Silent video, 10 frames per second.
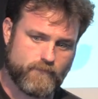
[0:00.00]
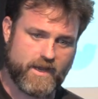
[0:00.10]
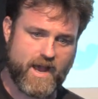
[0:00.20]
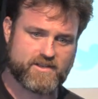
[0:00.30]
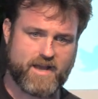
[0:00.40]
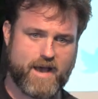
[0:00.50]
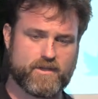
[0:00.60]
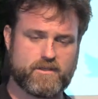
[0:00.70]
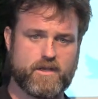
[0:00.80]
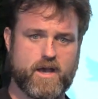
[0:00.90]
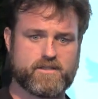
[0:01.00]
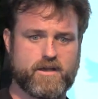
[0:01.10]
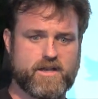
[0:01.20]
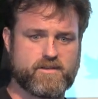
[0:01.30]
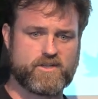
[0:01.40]
It hasn't happened. As
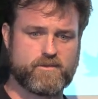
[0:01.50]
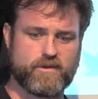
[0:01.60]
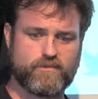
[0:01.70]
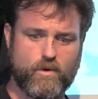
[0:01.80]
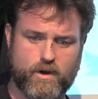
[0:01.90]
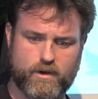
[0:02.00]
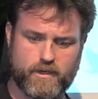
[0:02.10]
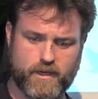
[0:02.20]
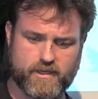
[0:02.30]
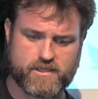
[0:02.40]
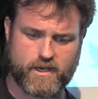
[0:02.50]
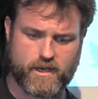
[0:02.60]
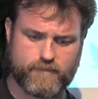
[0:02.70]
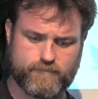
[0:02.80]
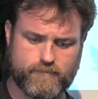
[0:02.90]
I mentioned before, it's
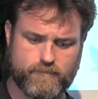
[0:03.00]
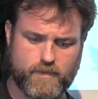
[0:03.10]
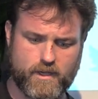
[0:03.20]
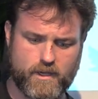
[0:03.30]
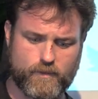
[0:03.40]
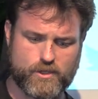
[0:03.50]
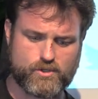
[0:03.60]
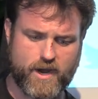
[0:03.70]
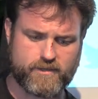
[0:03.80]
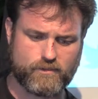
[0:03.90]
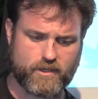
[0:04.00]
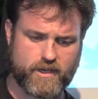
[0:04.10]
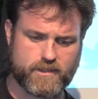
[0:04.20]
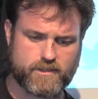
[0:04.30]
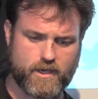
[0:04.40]
when you try to look
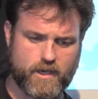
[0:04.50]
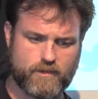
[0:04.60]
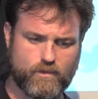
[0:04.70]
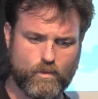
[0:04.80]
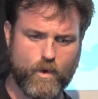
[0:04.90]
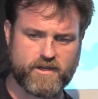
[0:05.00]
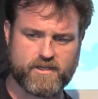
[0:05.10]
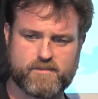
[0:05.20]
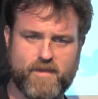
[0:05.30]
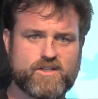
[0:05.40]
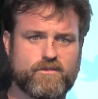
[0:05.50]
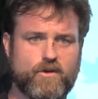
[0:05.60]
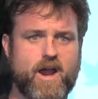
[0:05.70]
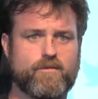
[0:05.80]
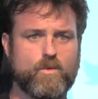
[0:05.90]
at what is best
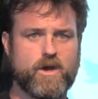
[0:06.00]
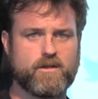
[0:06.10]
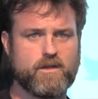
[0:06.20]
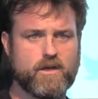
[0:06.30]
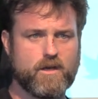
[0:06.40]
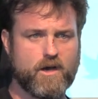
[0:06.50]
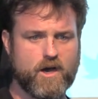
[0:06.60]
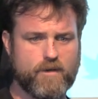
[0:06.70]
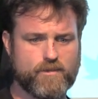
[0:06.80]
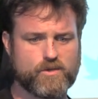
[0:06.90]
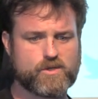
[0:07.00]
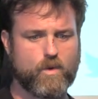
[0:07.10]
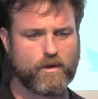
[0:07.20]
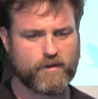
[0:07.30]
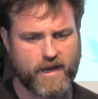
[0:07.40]
for everyone, those
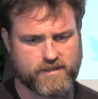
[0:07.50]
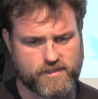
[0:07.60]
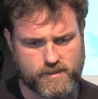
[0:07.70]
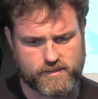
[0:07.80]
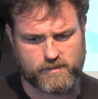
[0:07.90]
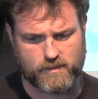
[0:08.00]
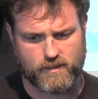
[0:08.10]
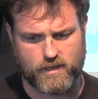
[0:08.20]
corner cases